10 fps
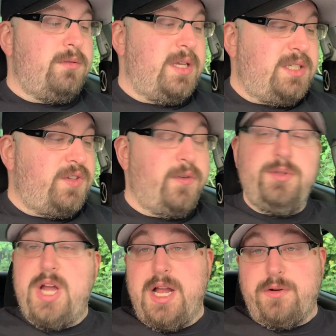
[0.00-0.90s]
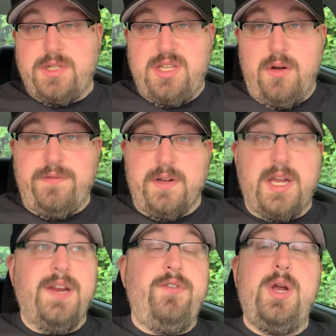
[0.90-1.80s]
this is from John
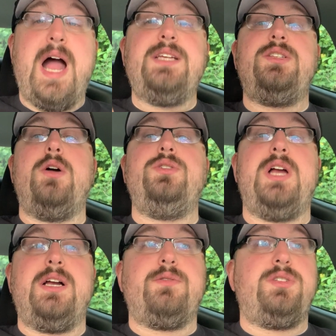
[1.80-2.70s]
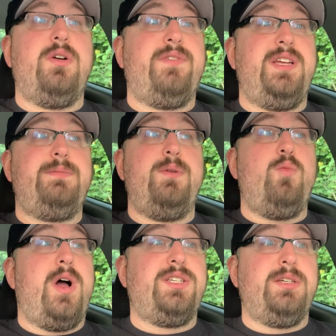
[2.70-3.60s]
Christofik, and if you guys know John Christofik, he's been
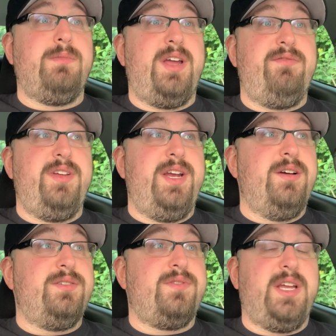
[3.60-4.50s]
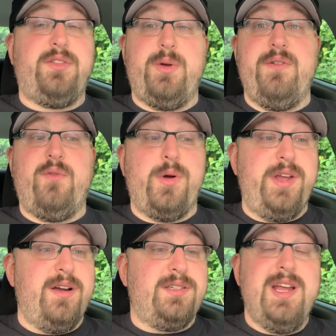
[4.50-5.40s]
watching my videos for like three or four
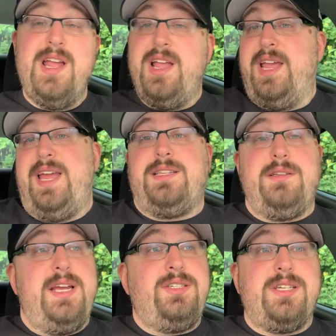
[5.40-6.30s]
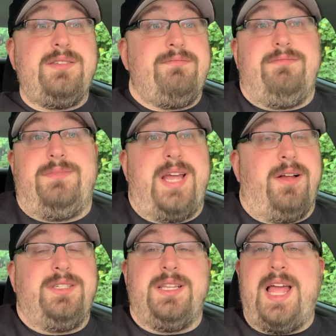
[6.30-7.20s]
years. He he just
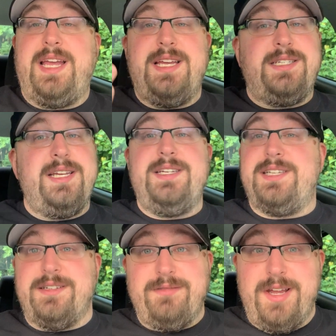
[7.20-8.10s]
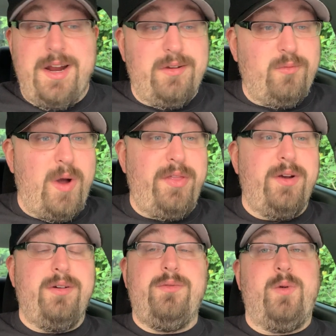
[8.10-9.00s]
tells it like he sees it, you know,
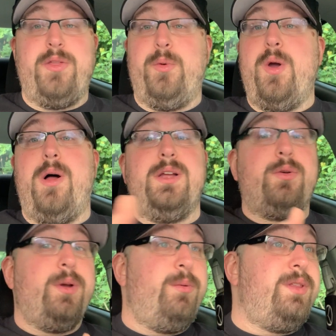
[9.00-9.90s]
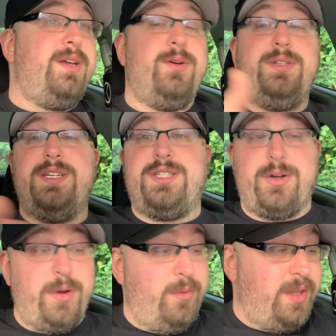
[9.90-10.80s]
whether whether we all agree with it or
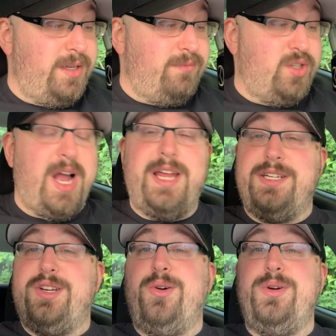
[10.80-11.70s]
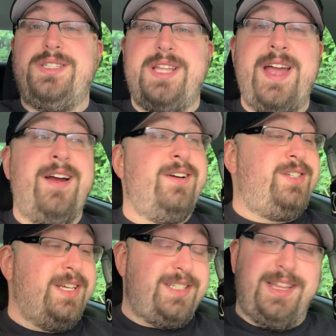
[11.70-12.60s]
disagree with it. John is always there
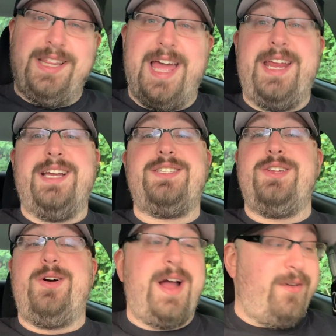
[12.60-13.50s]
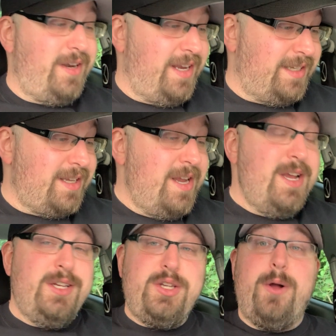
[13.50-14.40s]
just letting us know how it is.
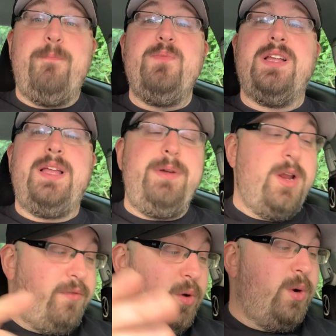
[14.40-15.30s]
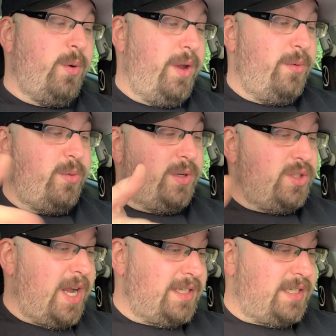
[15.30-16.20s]
So let me know if you agree with what
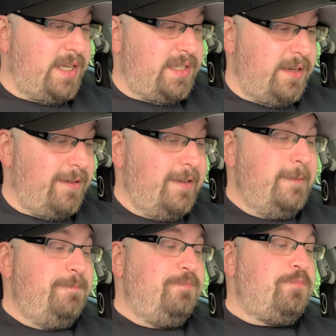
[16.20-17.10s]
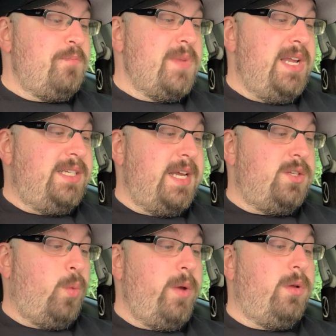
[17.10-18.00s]
John says here. He
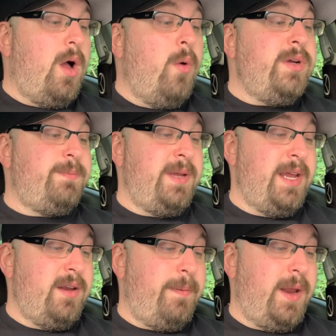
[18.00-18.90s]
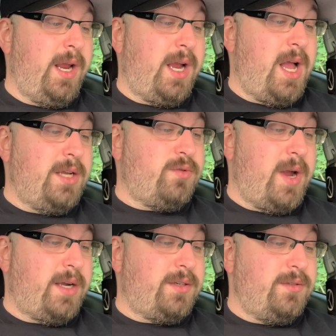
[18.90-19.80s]
says, "We will always be independent
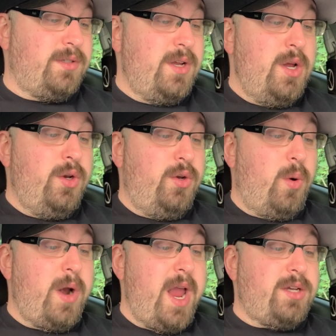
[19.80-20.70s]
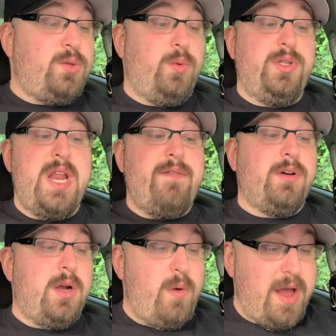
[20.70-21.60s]
contractors. DoorDash will
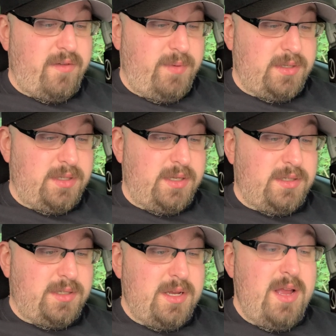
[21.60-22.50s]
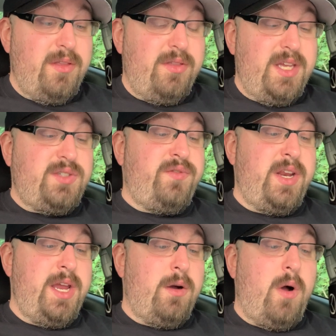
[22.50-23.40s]
never go out of business. This
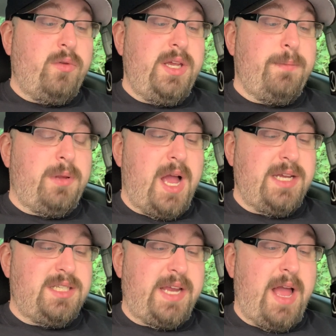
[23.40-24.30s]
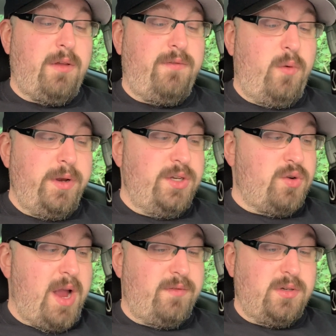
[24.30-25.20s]
video only applies to California
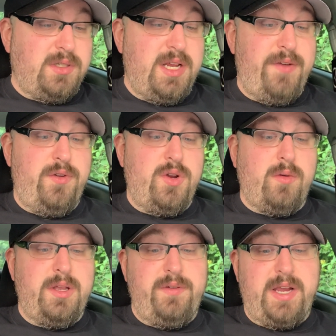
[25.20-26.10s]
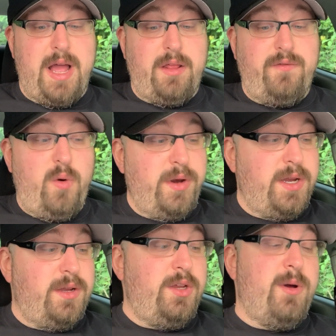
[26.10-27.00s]
drivers. If you don't live in
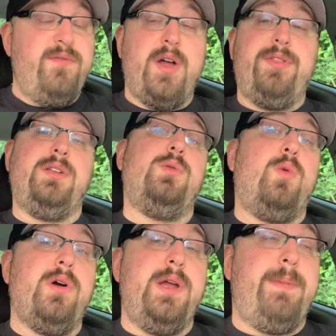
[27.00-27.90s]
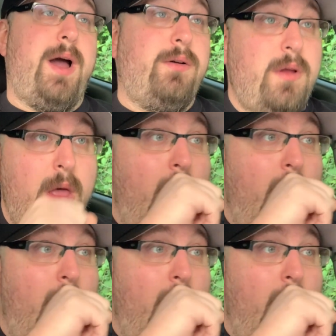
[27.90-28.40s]
California, you have nothing to worry about."